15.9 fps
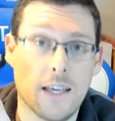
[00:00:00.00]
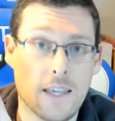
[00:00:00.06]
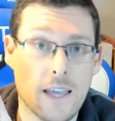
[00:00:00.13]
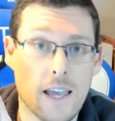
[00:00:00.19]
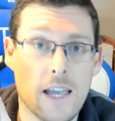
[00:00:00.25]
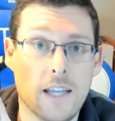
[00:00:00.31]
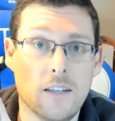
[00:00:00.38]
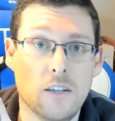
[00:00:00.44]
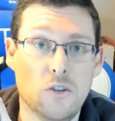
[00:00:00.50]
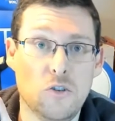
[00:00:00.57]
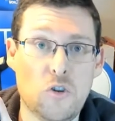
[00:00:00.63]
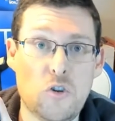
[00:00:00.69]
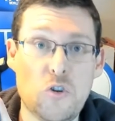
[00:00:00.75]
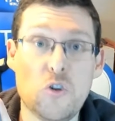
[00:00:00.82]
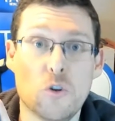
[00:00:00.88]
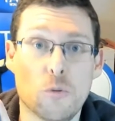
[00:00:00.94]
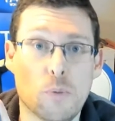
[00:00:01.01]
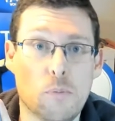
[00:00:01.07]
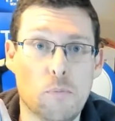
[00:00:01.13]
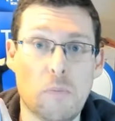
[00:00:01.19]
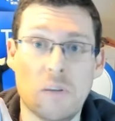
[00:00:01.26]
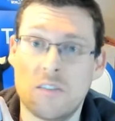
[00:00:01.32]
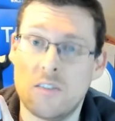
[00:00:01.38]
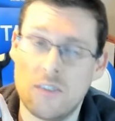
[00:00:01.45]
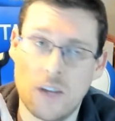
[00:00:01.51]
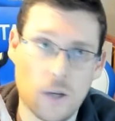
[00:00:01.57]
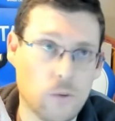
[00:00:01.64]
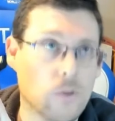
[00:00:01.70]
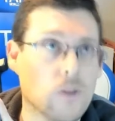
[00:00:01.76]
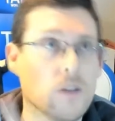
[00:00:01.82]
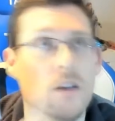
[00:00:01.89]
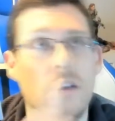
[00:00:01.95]
Again, Europe misses
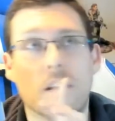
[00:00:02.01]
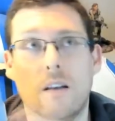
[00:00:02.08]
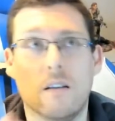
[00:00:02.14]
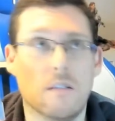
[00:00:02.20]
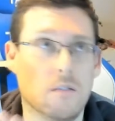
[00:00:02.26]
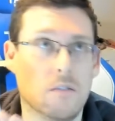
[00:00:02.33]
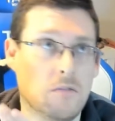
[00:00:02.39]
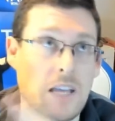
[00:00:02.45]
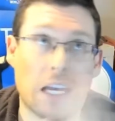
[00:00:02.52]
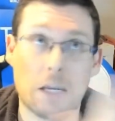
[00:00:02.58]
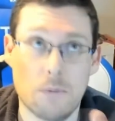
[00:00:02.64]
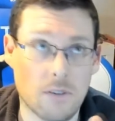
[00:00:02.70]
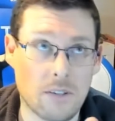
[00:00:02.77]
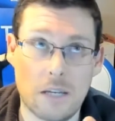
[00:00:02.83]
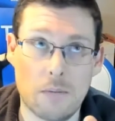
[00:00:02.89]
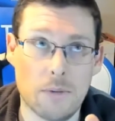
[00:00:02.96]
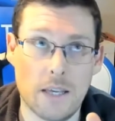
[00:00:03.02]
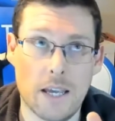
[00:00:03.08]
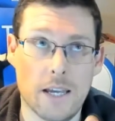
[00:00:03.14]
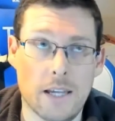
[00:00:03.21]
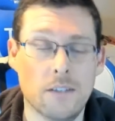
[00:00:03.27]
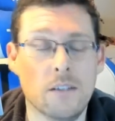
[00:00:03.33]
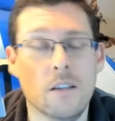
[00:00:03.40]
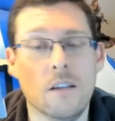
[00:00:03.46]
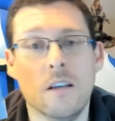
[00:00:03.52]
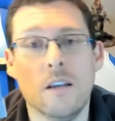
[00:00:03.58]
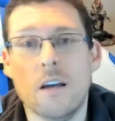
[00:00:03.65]
out time and time again.